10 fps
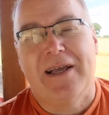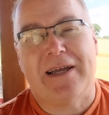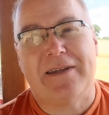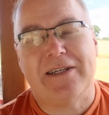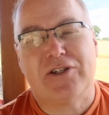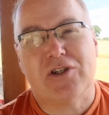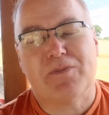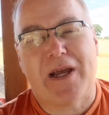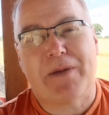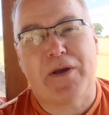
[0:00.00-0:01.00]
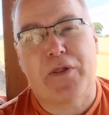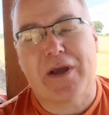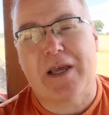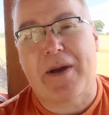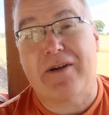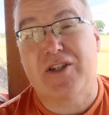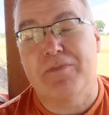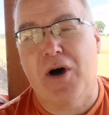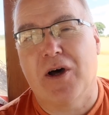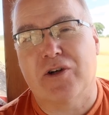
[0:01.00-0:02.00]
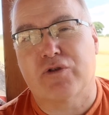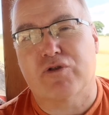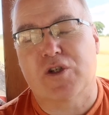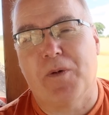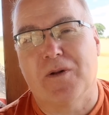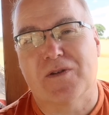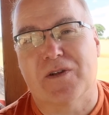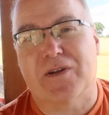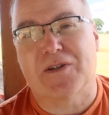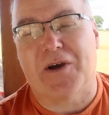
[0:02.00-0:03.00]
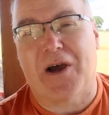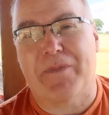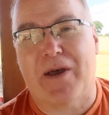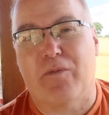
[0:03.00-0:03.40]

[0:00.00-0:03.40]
And it just made me think about demand response at the time,